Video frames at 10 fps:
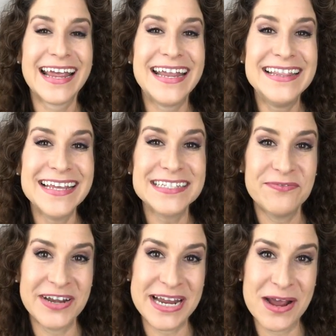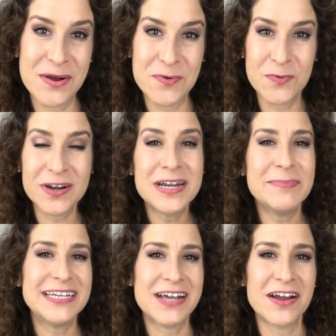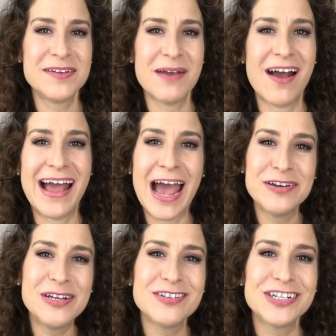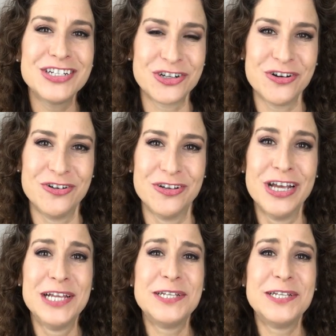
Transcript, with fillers: In this video, we're going to be talking about how to use a journal